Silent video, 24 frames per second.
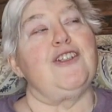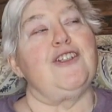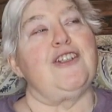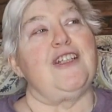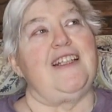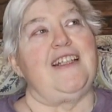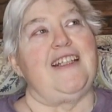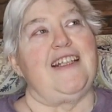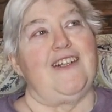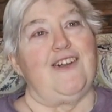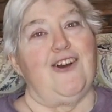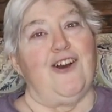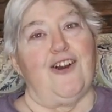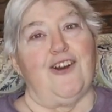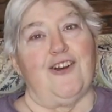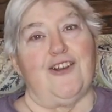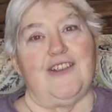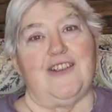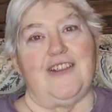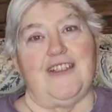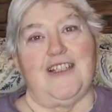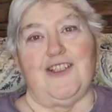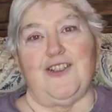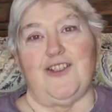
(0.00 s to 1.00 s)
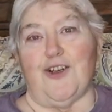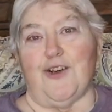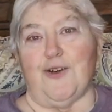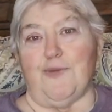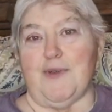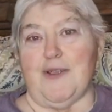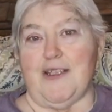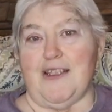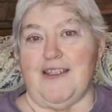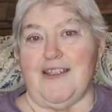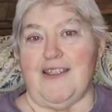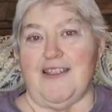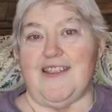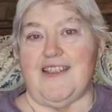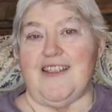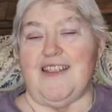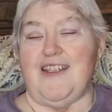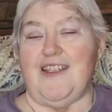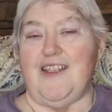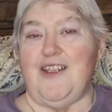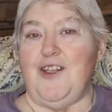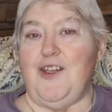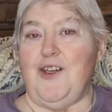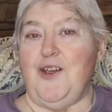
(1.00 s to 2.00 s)
looking at art determines
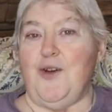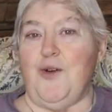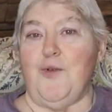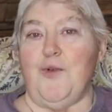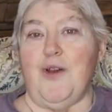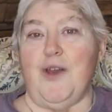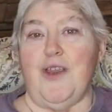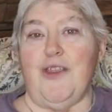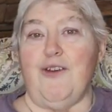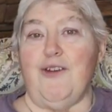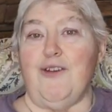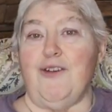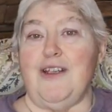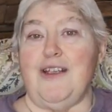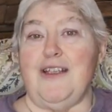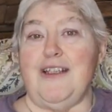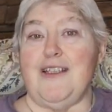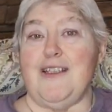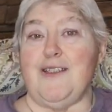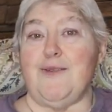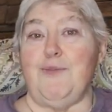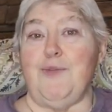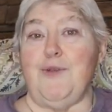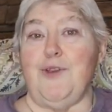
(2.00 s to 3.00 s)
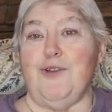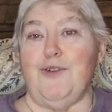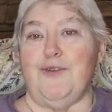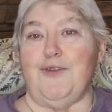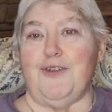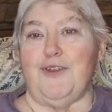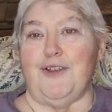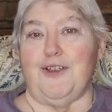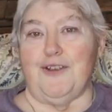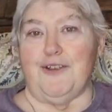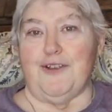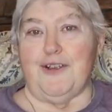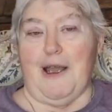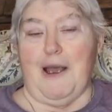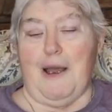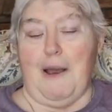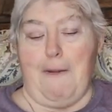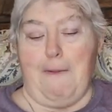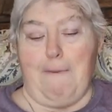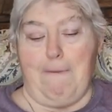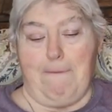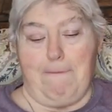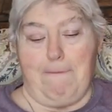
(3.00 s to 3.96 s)
whether it is beautiful or not.